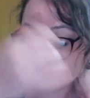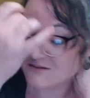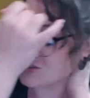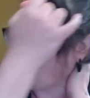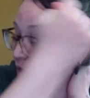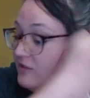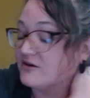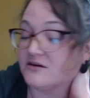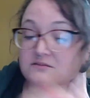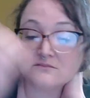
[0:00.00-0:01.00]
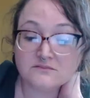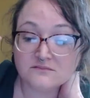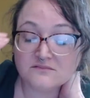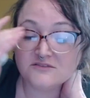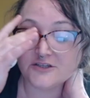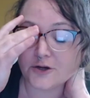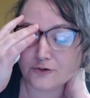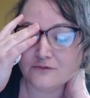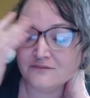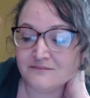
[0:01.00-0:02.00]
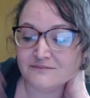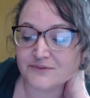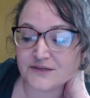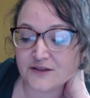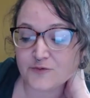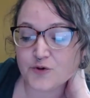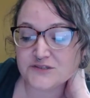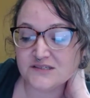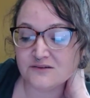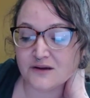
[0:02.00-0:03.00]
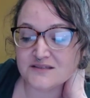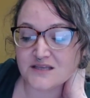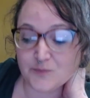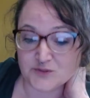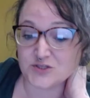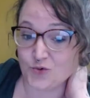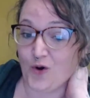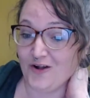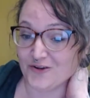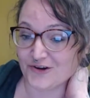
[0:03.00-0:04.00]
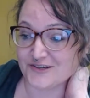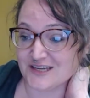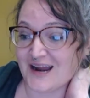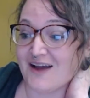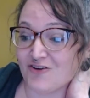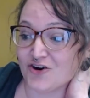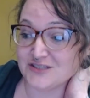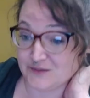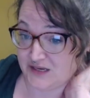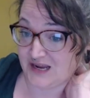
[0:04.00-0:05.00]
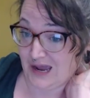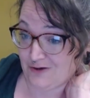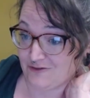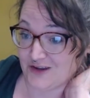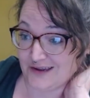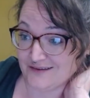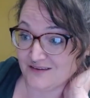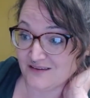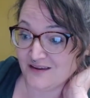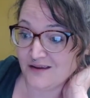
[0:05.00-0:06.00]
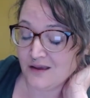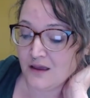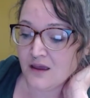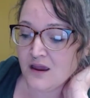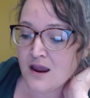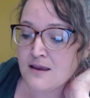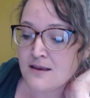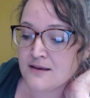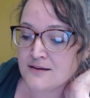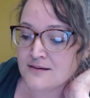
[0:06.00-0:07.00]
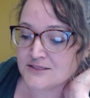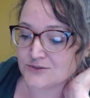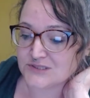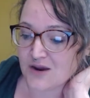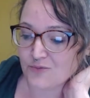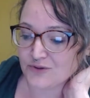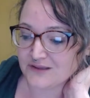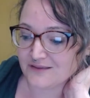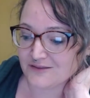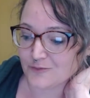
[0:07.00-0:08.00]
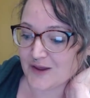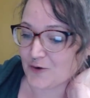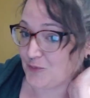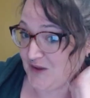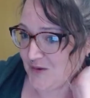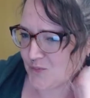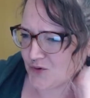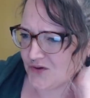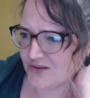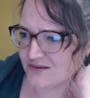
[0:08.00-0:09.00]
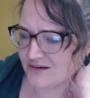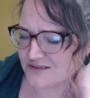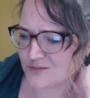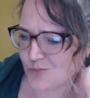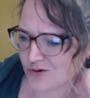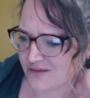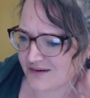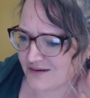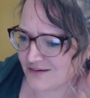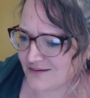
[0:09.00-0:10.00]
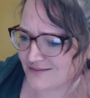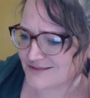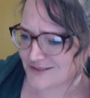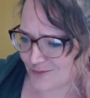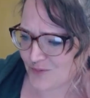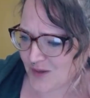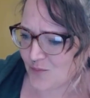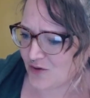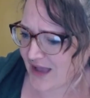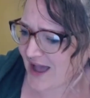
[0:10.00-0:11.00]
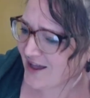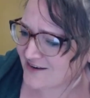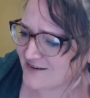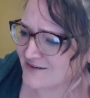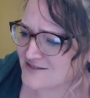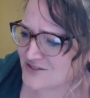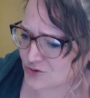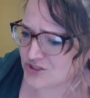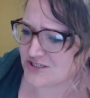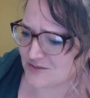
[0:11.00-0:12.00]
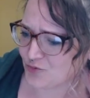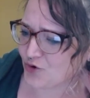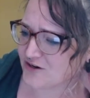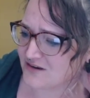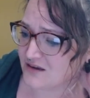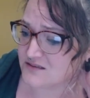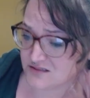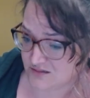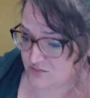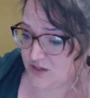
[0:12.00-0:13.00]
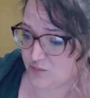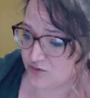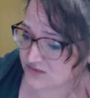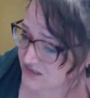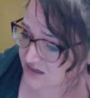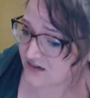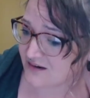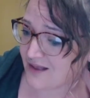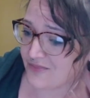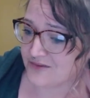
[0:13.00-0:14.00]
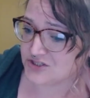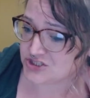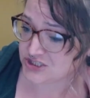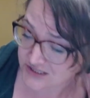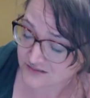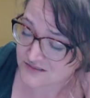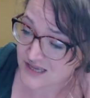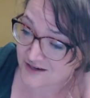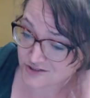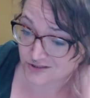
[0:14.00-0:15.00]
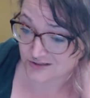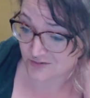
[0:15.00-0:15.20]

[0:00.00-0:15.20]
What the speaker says: squalor. You know, but another person who ends up in squalor is going to have a hard time getting out of it. So it's not really that they're better people. It's more like some people had social support and some people didn't. And the genes actually are